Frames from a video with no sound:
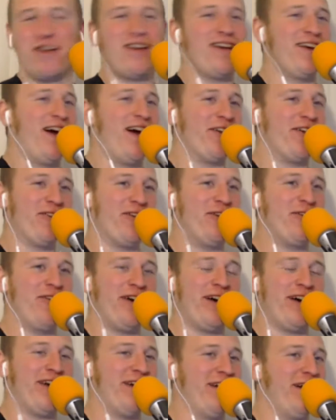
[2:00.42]
I don't know.
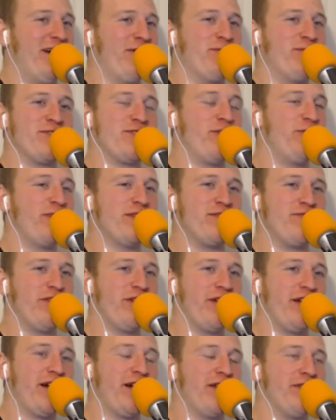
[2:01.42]
I, I was always
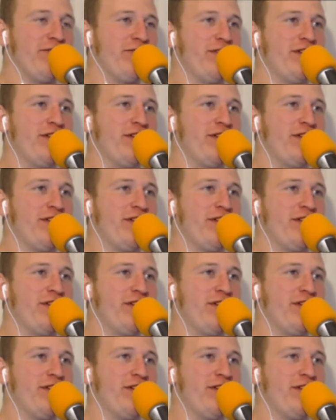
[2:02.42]
very kind of uh,